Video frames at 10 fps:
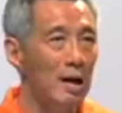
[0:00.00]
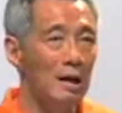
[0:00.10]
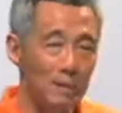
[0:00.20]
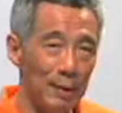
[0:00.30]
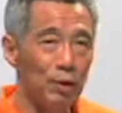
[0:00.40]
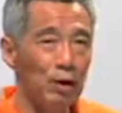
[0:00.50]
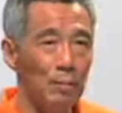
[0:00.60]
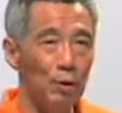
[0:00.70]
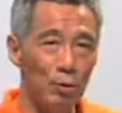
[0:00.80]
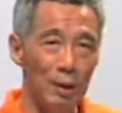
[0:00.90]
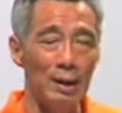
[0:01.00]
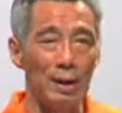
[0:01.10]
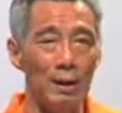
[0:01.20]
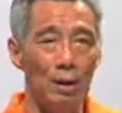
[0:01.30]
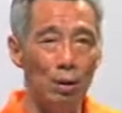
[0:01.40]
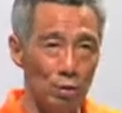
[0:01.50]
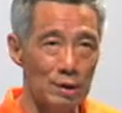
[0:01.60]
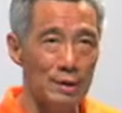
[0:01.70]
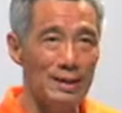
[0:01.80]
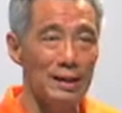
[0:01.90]
especially between the
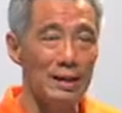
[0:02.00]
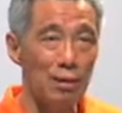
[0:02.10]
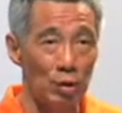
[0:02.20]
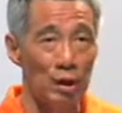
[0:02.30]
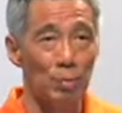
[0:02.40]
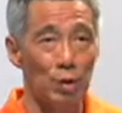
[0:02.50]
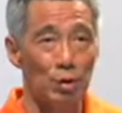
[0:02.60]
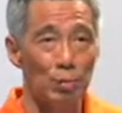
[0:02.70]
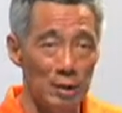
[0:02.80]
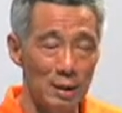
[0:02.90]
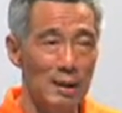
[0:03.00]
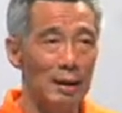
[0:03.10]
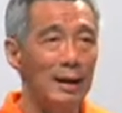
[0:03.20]
coastal cities, which are prosperous,